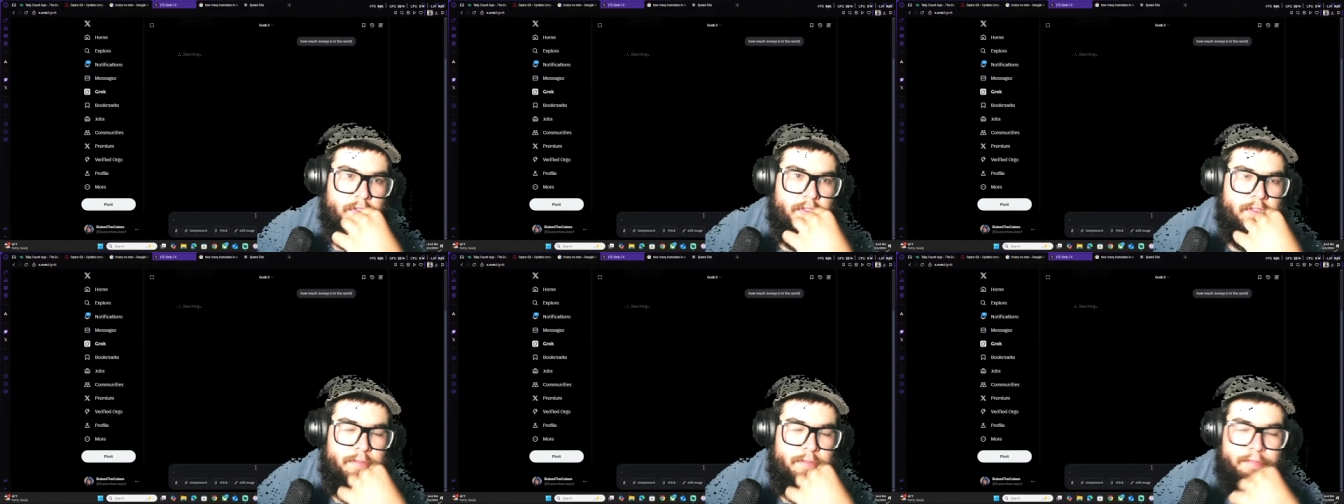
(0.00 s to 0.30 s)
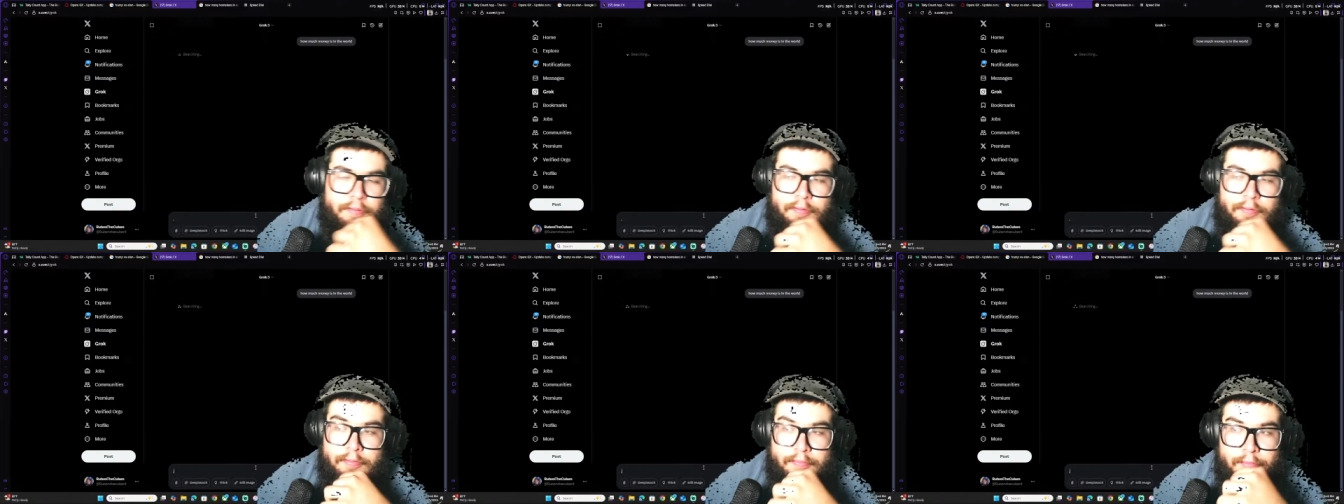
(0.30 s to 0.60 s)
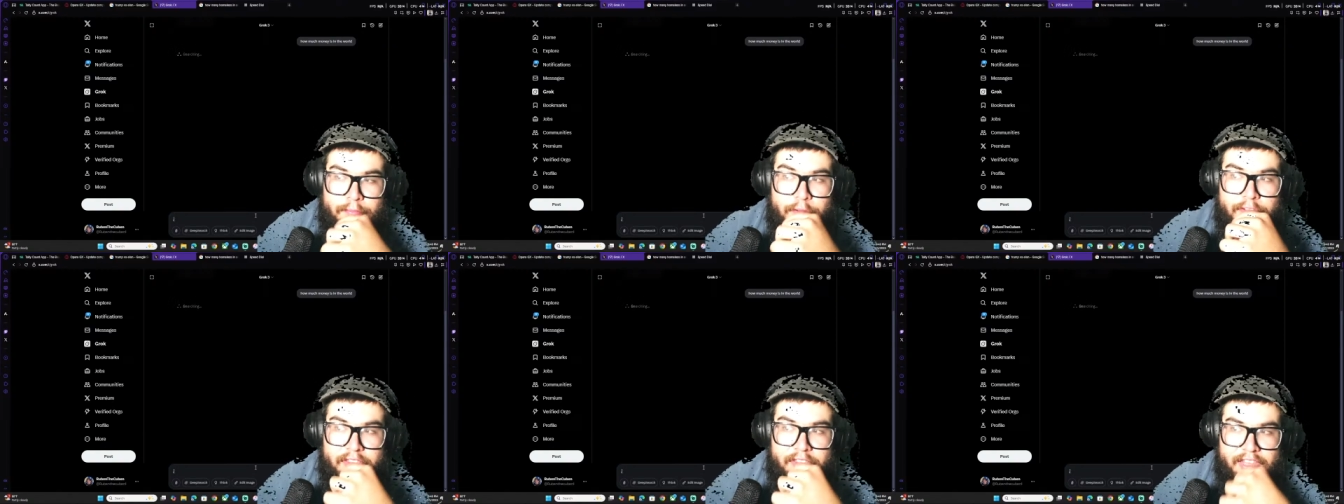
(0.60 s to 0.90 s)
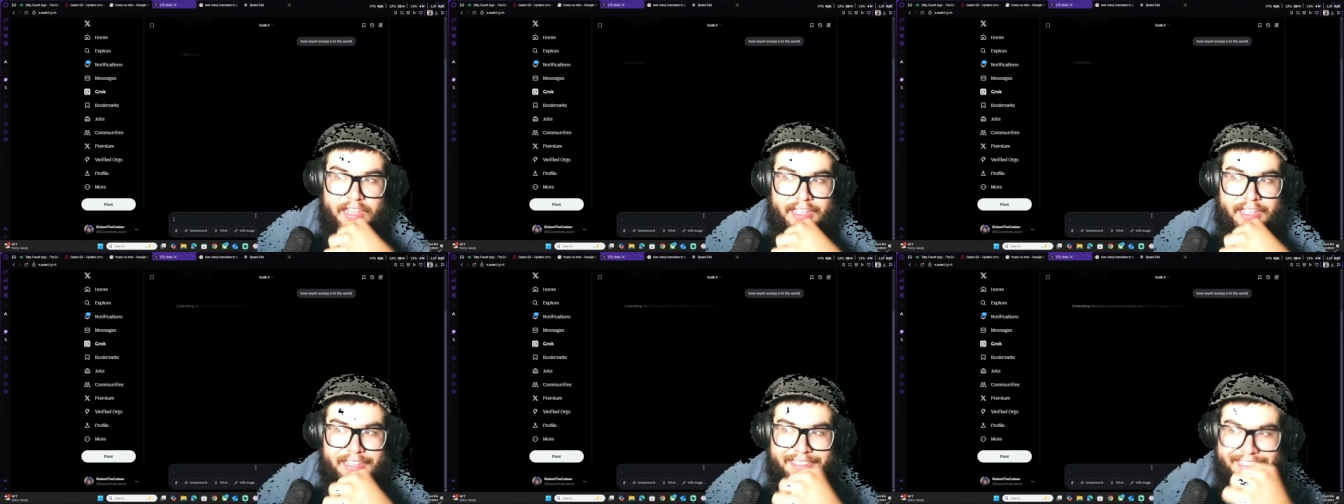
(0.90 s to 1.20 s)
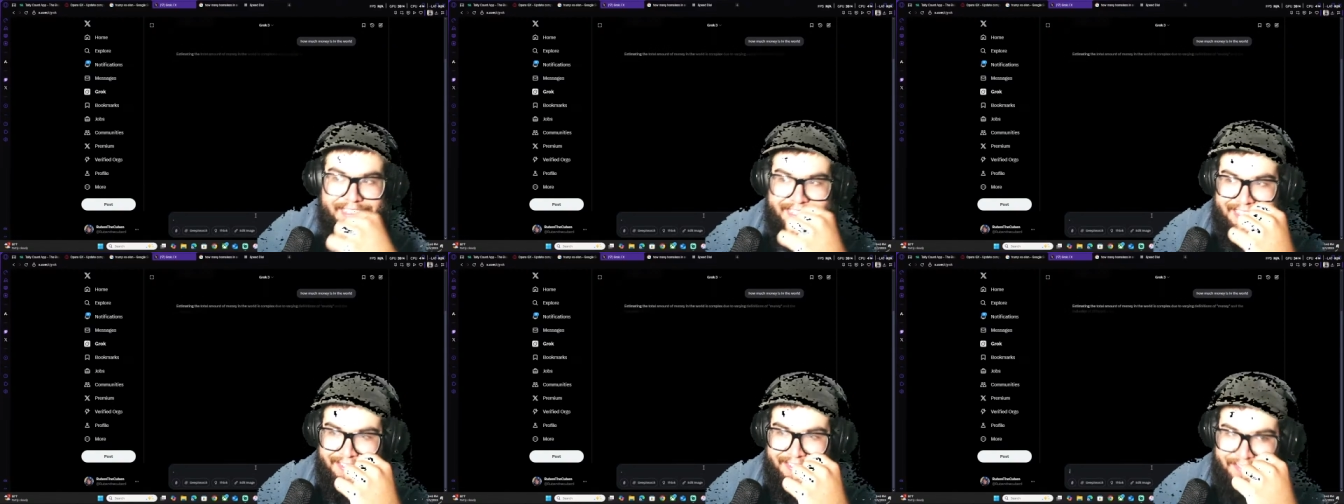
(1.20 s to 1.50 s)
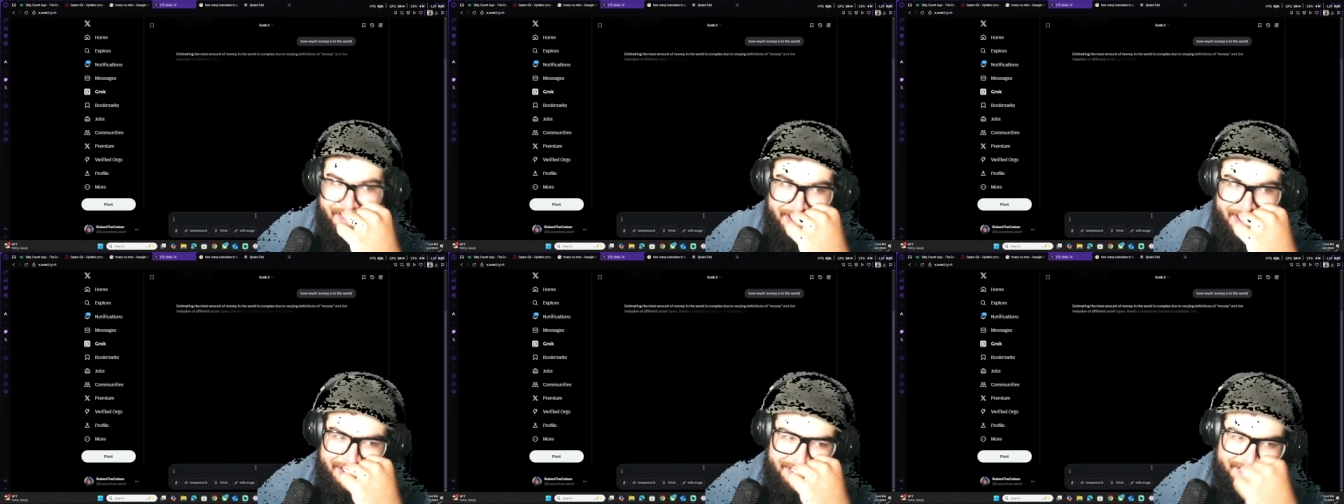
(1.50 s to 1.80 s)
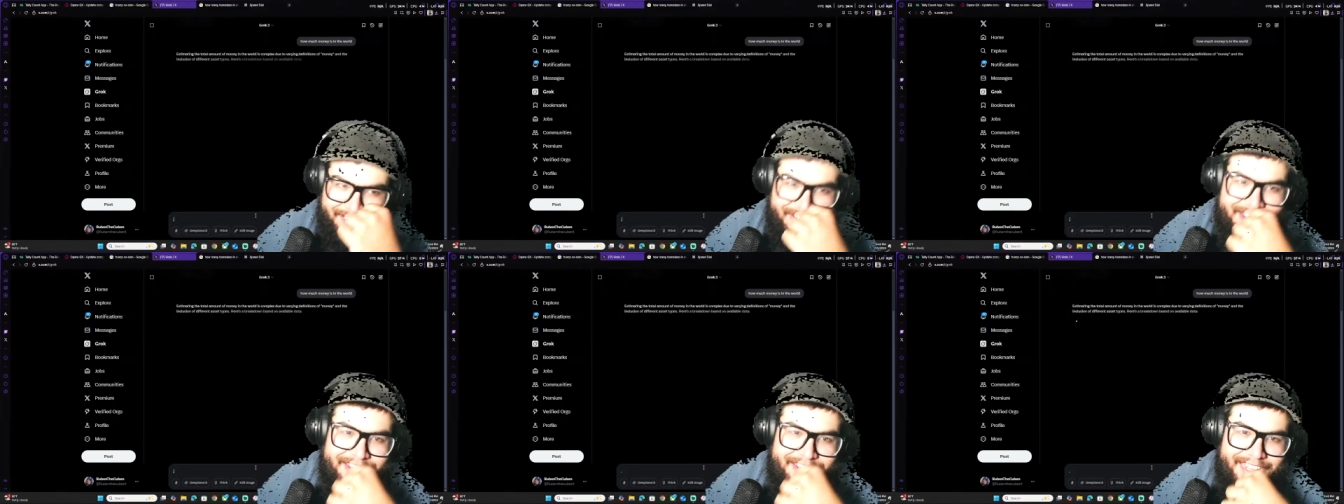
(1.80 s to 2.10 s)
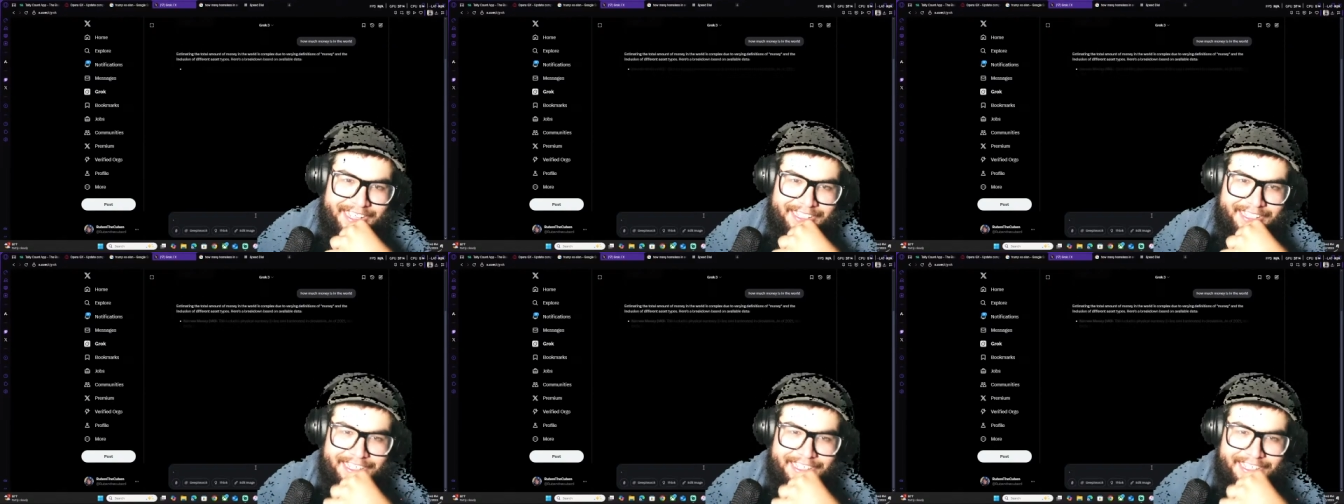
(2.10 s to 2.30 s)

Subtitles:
like the Illuminati motherfuckers that just